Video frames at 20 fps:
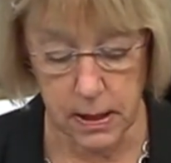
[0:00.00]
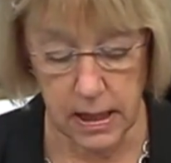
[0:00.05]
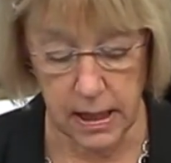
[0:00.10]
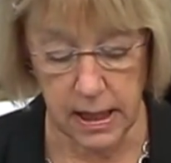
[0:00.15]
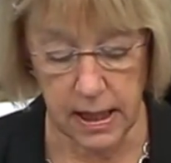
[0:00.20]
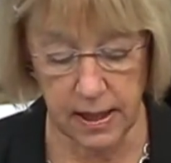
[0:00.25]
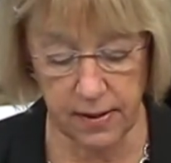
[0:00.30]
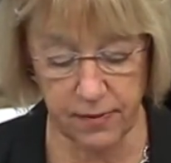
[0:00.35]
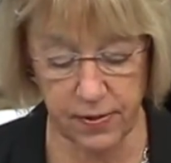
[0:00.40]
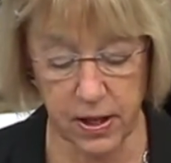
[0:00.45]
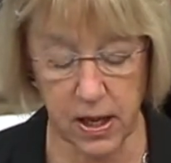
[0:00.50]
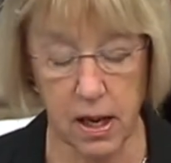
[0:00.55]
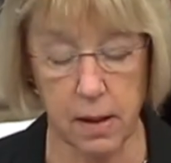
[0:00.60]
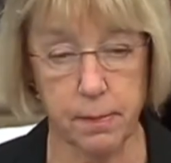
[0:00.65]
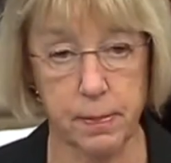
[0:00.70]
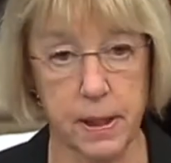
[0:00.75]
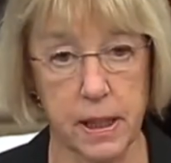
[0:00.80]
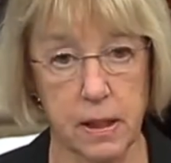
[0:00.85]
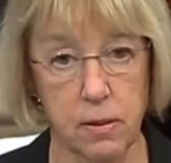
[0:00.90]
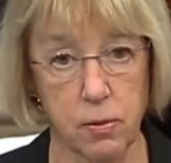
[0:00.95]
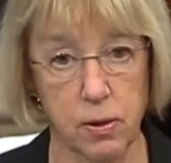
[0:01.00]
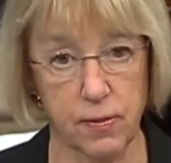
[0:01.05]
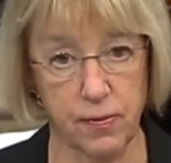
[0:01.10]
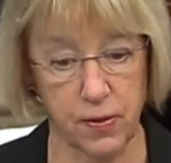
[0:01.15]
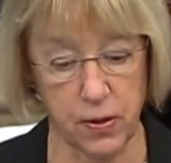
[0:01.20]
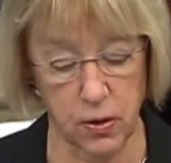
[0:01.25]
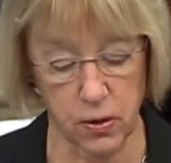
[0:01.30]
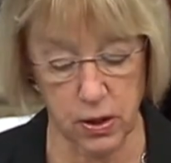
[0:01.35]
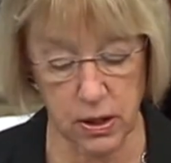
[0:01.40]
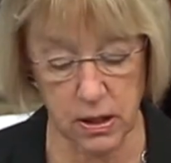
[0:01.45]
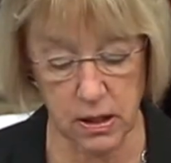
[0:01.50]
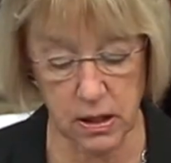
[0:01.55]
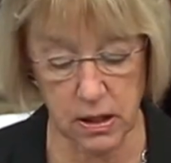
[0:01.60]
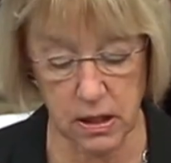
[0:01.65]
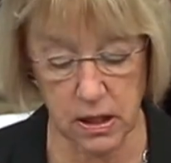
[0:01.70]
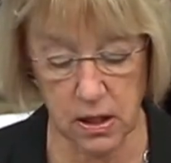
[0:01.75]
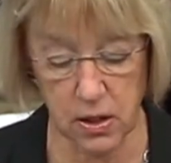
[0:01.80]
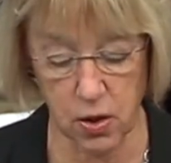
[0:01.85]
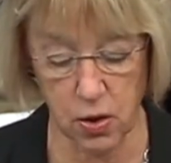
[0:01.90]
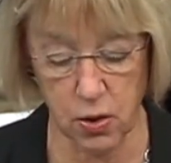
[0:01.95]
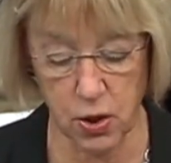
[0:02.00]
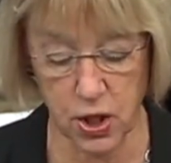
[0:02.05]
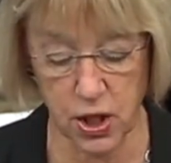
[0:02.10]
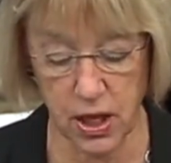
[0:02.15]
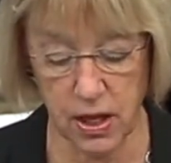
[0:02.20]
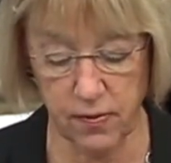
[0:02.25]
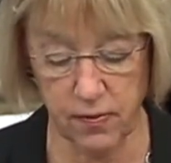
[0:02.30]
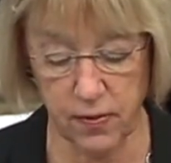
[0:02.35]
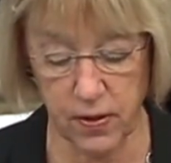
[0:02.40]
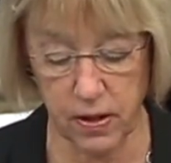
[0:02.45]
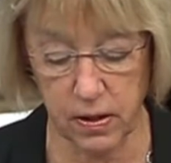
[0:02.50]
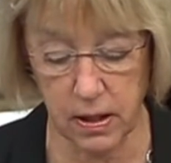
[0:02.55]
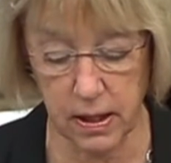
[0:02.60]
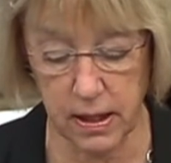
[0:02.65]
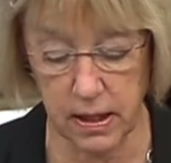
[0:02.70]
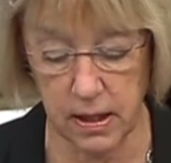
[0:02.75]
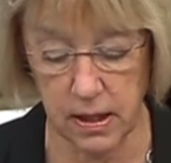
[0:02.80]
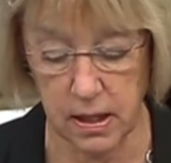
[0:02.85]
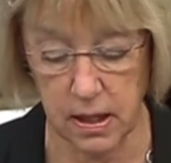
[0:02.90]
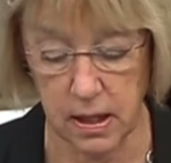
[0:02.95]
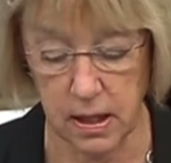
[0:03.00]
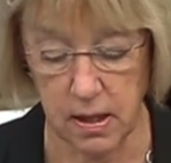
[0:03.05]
If a company refuses to negotiate fairly